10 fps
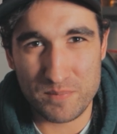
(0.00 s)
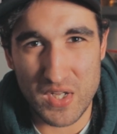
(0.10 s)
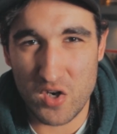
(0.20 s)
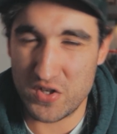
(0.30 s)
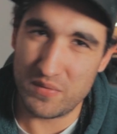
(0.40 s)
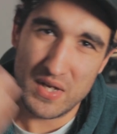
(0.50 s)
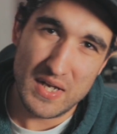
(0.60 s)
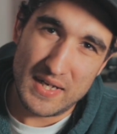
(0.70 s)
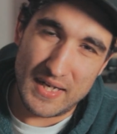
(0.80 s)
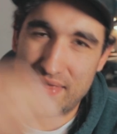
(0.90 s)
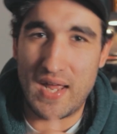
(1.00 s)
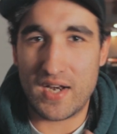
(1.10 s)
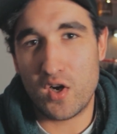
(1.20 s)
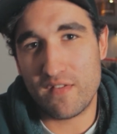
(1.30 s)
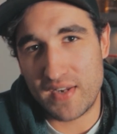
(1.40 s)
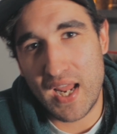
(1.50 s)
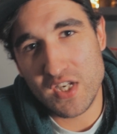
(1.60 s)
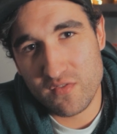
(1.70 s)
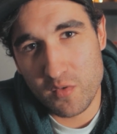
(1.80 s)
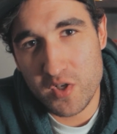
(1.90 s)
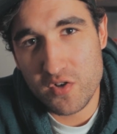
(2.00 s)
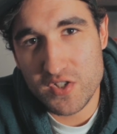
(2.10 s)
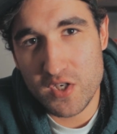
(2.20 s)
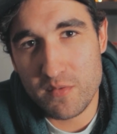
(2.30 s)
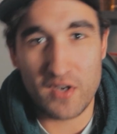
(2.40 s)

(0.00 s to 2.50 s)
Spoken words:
You know, you get that notification from YouTube